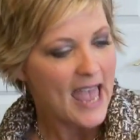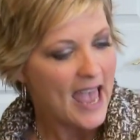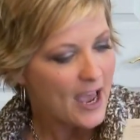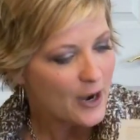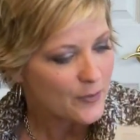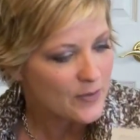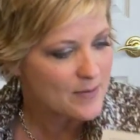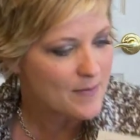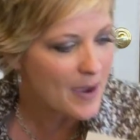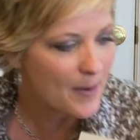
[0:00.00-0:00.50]

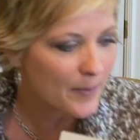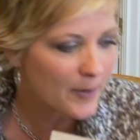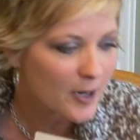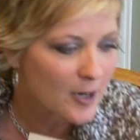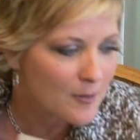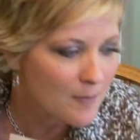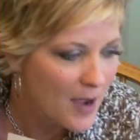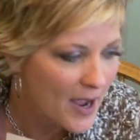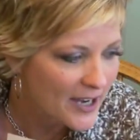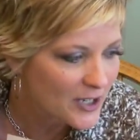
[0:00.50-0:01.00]
And
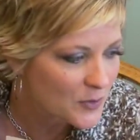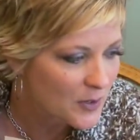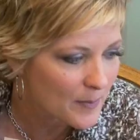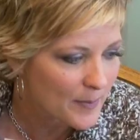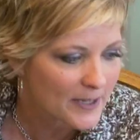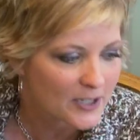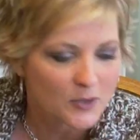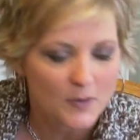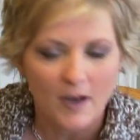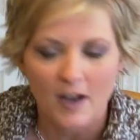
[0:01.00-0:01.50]
remember my 12
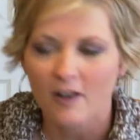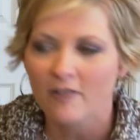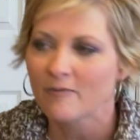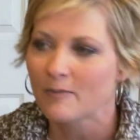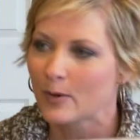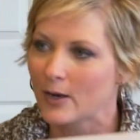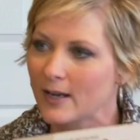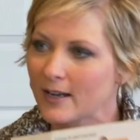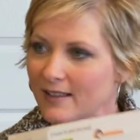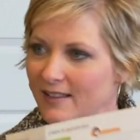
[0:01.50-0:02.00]
by 12
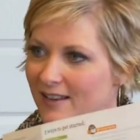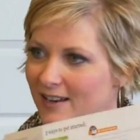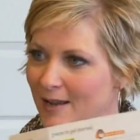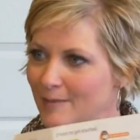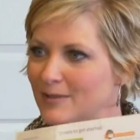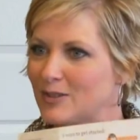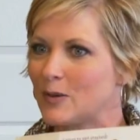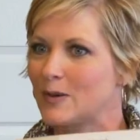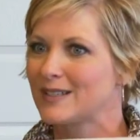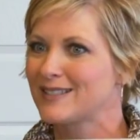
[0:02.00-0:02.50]
book that
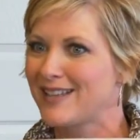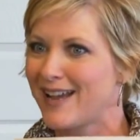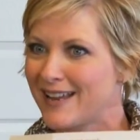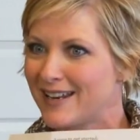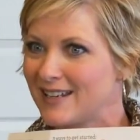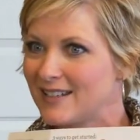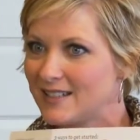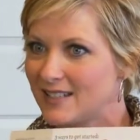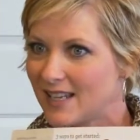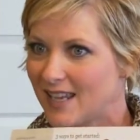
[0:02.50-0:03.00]
I'm so
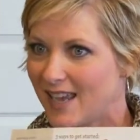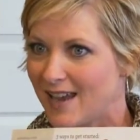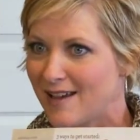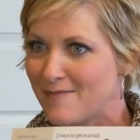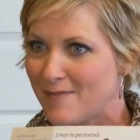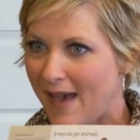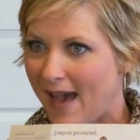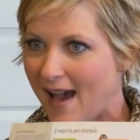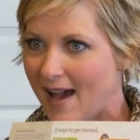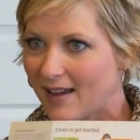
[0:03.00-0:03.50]
excited to
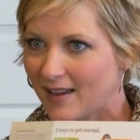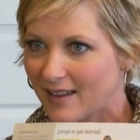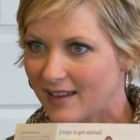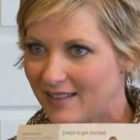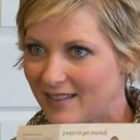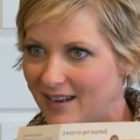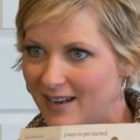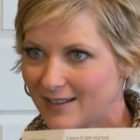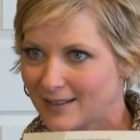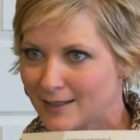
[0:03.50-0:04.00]
get back
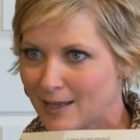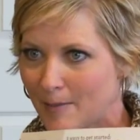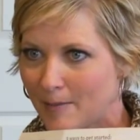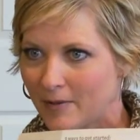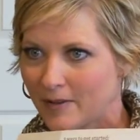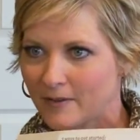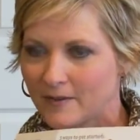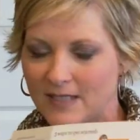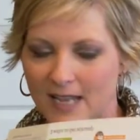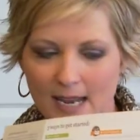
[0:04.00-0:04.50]
in the next
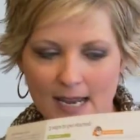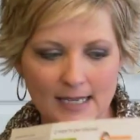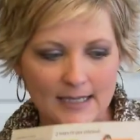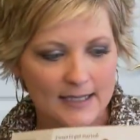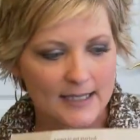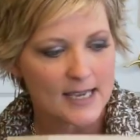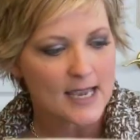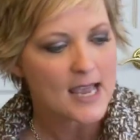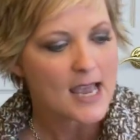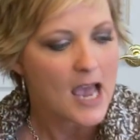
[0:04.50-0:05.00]
couple of
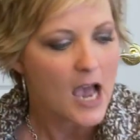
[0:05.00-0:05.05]
days.